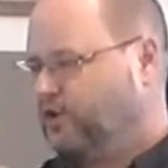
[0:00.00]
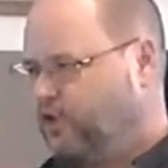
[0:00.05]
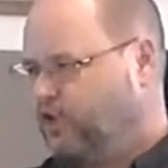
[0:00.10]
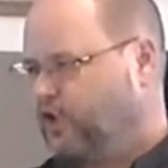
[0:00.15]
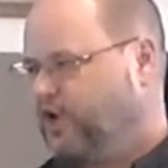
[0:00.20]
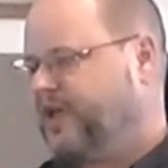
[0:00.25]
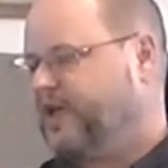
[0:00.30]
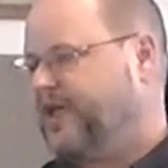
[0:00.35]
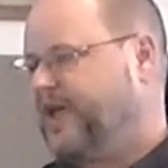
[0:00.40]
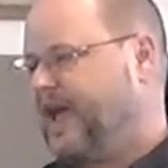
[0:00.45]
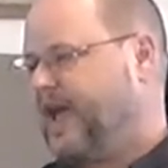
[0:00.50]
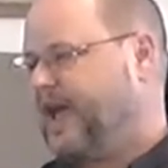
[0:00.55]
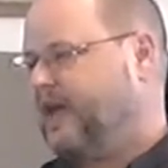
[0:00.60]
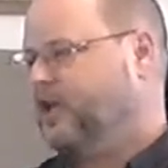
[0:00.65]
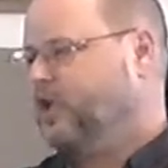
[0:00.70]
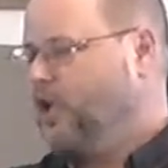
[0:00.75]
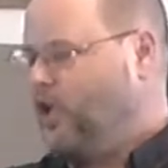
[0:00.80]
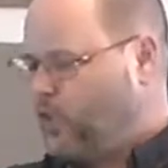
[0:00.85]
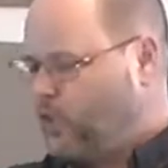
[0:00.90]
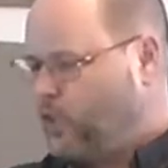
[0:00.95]
looking
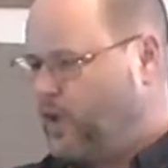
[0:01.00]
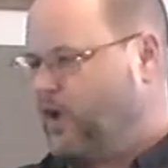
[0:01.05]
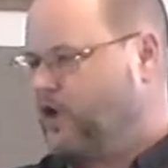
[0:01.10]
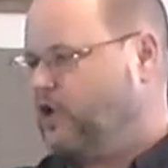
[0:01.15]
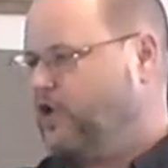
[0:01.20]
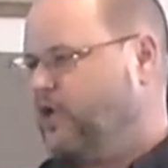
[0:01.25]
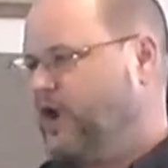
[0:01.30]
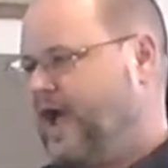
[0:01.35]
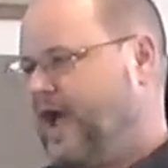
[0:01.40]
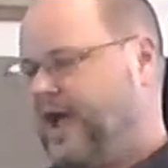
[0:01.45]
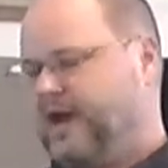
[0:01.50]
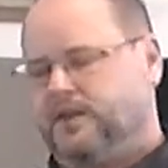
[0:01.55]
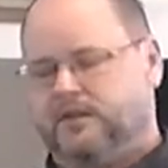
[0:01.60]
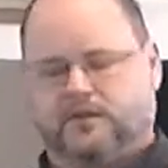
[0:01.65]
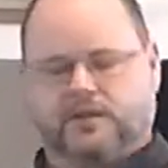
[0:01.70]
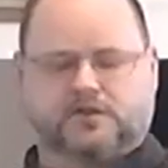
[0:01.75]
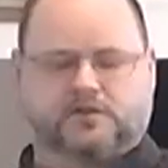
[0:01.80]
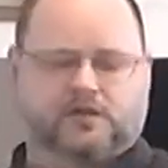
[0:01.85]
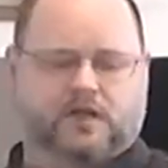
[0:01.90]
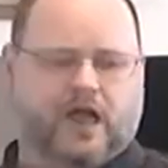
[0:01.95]
at where you're at in
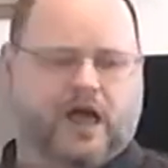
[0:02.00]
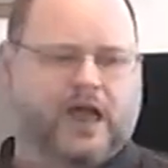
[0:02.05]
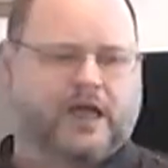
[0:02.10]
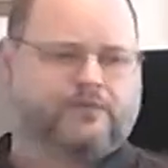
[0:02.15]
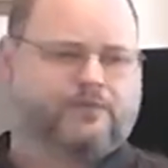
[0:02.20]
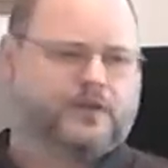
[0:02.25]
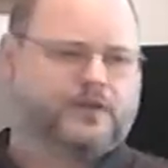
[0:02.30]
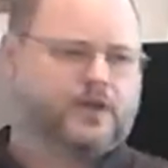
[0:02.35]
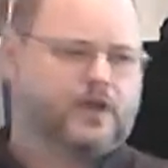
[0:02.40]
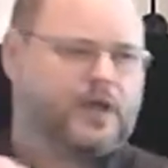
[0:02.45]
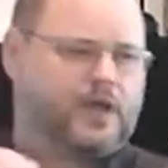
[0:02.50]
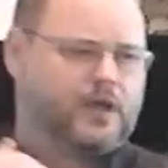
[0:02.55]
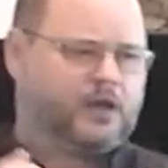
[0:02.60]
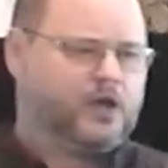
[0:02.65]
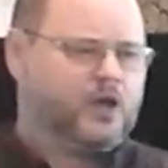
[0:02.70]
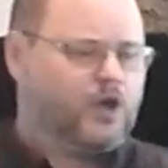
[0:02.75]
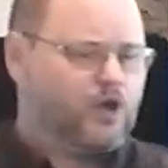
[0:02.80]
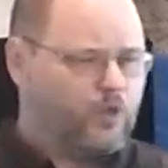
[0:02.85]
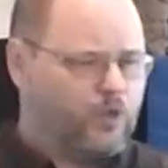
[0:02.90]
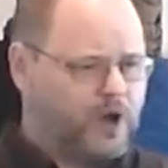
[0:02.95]
this life and, the, and
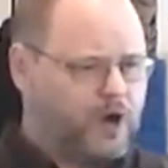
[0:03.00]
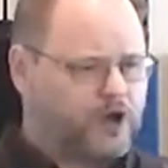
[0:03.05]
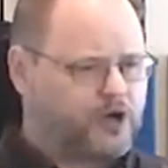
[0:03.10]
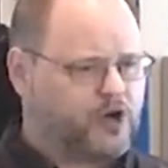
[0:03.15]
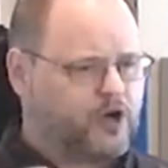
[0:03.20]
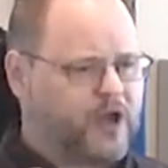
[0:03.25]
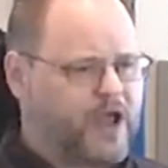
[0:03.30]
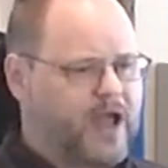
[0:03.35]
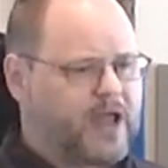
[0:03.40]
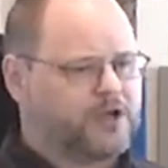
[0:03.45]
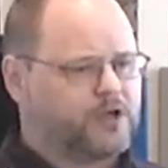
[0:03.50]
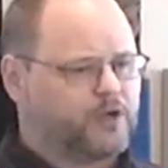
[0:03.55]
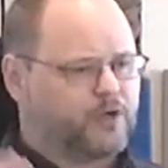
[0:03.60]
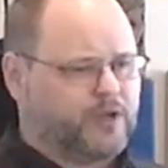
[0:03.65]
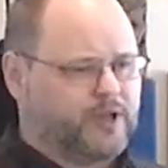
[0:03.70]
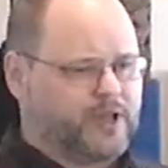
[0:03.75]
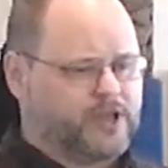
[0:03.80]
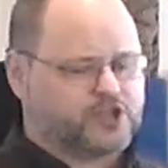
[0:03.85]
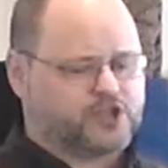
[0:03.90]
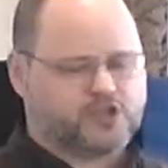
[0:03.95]
where you're at in your
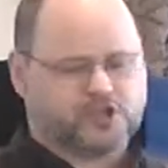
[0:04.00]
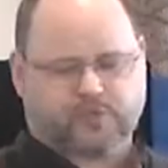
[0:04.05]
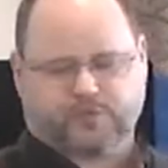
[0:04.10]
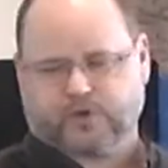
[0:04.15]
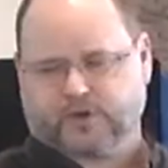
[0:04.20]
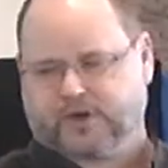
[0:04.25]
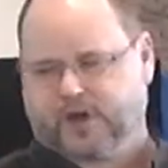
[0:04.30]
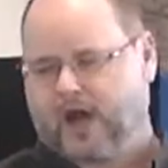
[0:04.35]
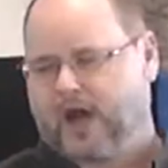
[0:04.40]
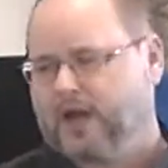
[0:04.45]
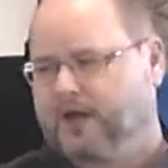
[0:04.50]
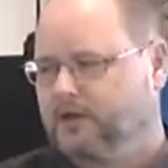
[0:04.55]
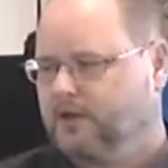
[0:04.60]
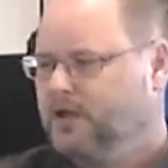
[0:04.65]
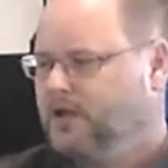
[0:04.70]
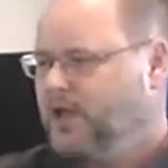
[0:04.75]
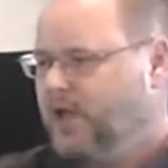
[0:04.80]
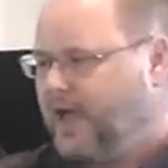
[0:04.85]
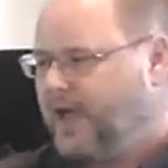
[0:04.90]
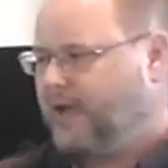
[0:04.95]
relationship with God and,
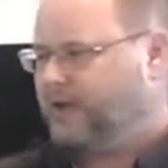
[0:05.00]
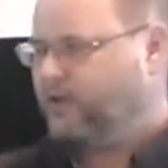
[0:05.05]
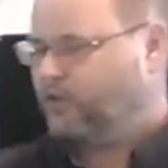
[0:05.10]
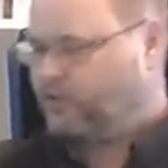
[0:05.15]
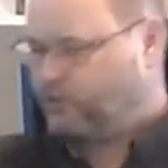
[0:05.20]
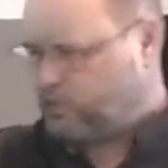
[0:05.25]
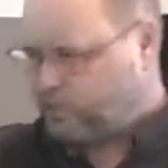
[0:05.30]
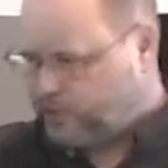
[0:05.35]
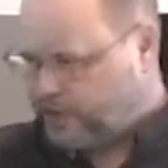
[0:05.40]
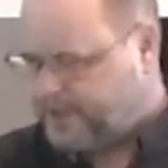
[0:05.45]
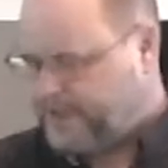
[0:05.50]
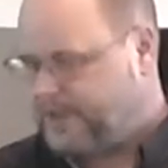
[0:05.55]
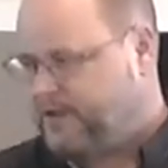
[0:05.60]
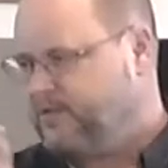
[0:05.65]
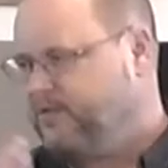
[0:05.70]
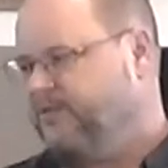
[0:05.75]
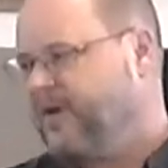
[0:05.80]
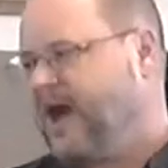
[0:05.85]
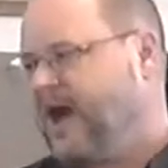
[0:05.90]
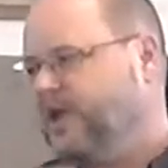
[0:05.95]
and
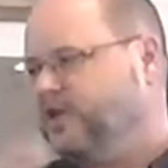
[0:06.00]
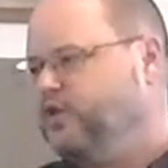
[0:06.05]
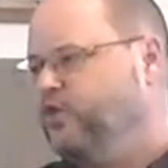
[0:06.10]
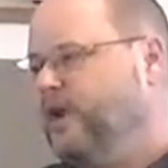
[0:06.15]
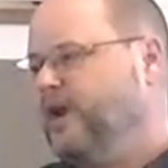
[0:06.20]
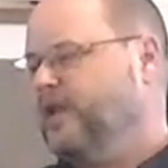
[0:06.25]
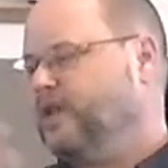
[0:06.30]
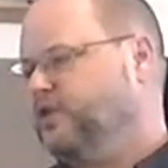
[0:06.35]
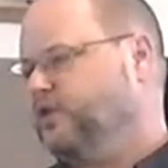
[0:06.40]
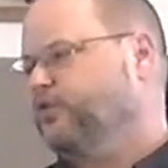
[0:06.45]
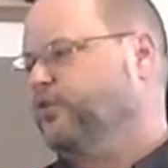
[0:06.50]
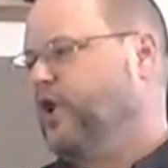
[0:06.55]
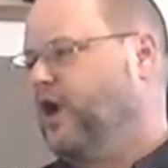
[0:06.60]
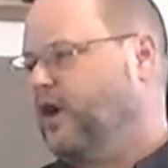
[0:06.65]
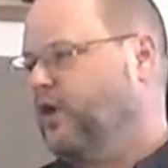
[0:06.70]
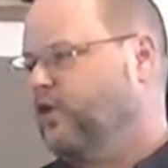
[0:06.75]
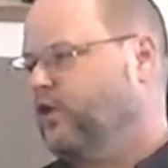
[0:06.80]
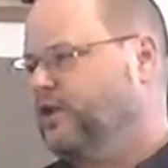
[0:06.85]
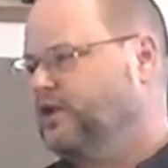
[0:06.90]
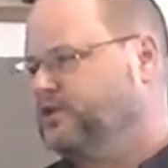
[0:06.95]
re-evaluating the
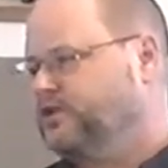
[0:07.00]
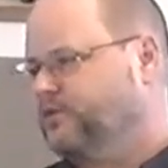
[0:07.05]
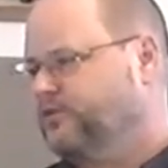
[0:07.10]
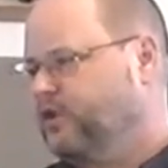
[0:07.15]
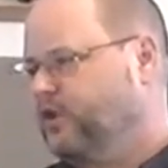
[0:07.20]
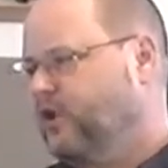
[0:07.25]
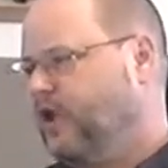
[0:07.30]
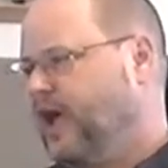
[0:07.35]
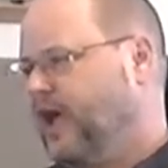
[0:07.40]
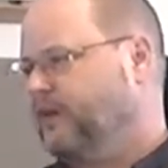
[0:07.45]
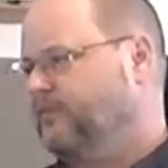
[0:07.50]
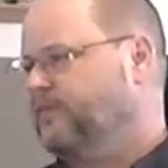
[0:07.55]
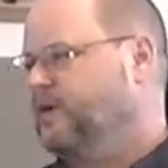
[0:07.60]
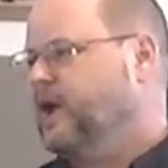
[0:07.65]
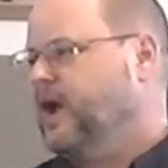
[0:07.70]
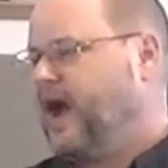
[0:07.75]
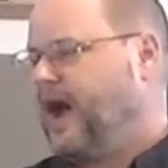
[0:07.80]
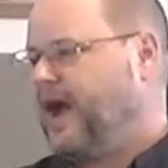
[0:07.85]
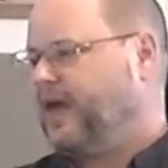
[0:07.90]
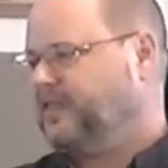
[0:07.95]
priorities of your life.
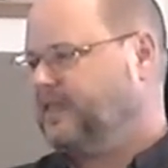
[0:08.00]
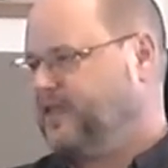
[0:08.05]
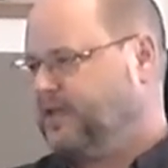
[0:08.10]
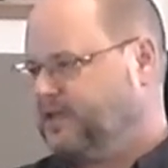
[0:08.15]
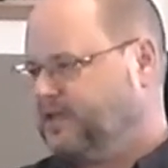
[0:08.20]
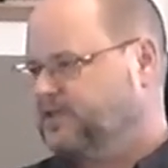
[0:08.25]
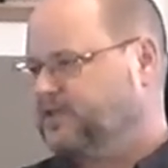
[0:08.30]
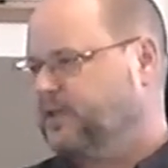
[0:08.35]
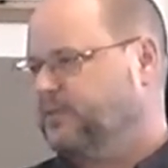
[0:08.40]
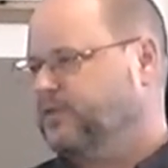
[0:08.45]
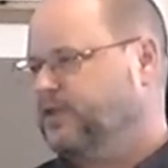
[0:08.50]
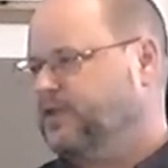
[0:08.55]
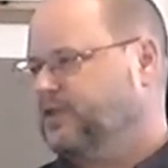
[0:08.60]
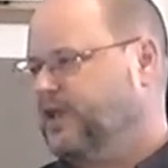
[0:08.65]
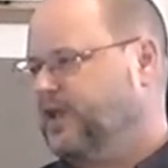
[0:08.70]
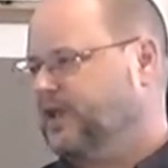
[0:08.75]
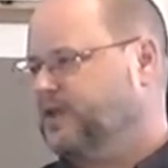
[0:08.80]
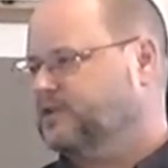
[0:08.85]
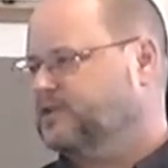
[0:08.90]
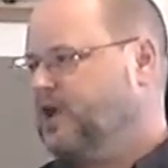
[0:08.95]
I think it's something
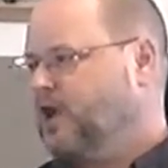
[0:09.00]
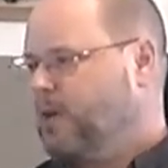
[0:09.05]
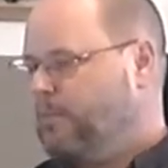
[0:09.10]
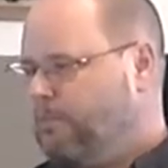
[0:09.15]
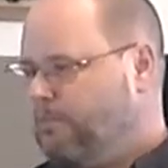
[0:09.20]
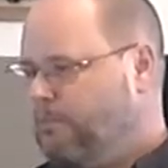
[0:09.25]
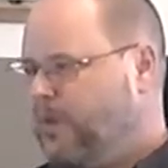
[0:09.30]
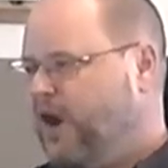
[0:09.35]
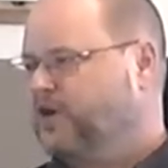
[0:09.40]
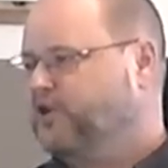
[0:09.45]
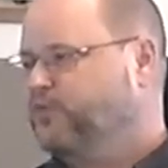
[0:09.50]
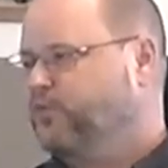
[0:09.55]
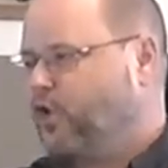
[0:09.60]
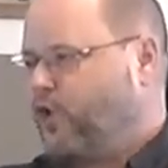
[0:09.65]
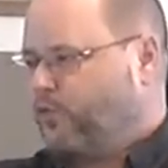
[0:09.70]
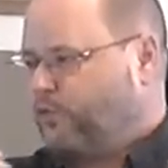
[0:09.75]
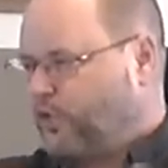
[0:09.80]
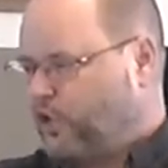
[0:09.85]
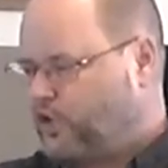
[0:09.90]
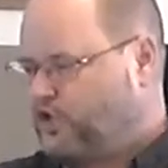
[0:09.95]
that is much more
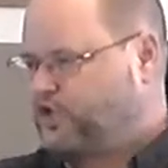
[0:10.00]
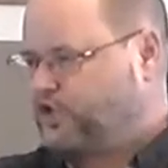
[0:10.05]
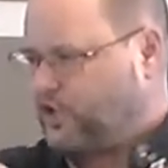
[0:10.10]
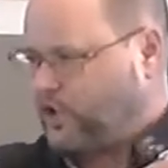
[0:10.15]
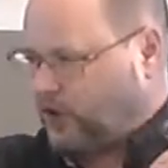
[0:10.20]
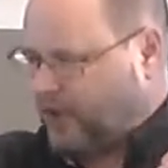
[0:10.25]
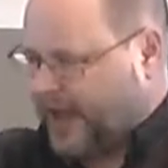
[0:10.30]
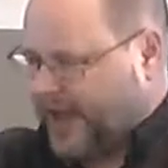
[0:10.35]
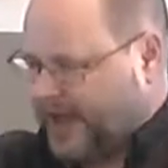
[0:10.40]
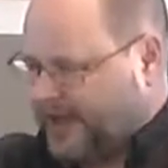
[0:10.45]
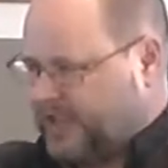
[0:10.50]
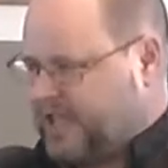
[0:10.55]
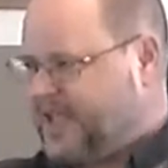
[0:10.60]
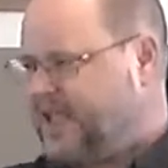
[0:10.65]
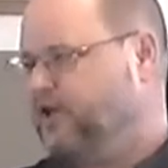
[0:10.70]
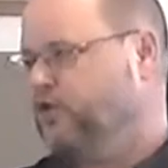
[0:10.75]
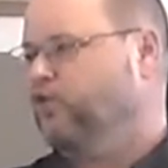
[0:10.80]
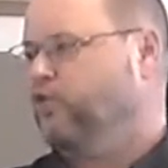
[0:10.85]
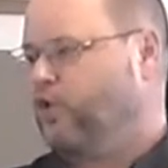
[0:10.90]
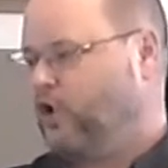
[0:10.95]
personal and
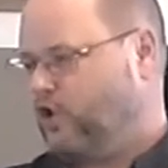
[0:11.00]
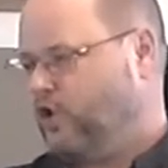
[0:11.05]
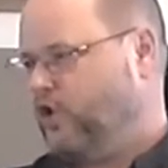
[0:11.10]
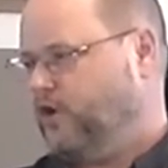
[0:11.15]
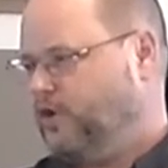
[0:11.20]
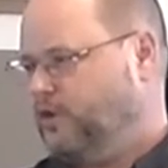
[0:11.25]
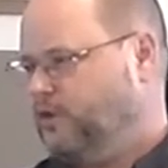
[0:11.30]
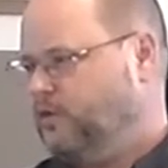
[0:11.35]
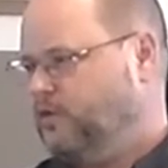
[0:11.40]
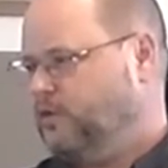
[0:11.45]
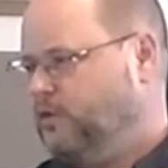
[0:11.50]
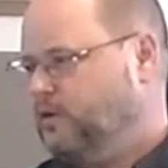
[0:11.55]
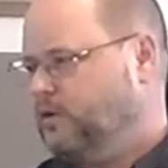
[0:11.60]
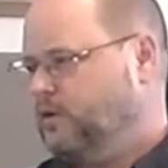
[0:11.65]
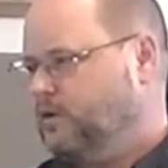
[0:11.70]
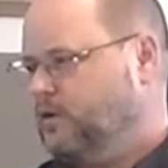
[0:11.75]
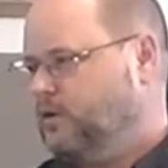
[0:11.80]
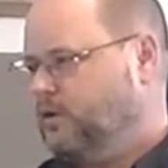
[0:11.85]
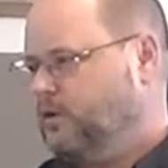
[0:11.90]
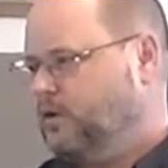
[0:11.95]
inward
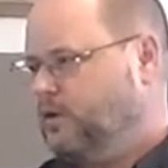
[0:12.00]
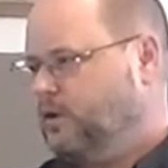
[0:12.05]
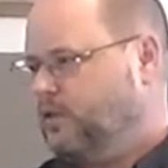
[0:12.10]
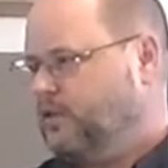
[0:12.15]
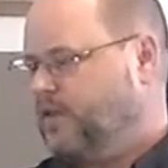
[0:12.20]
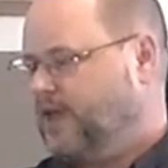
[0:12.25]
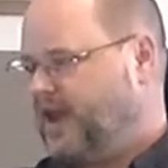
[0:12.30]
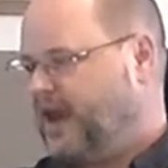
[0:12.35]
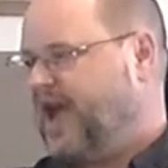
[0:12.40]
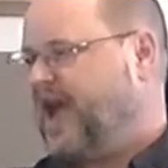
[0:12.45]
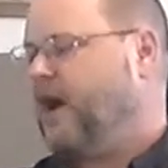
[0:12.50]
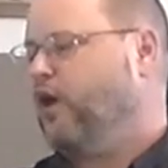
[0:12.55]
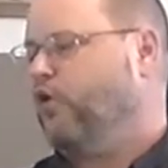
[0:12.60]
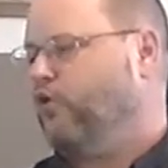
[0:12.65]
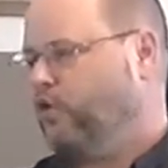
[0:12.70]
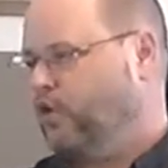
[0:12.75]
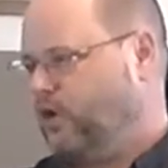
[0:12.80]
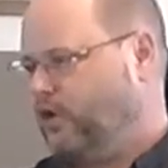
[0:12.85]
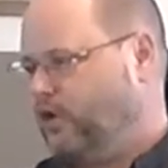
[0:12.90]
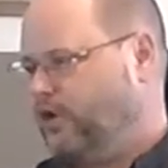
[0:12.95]
than
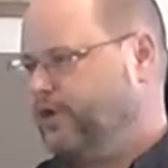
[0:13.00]
outward.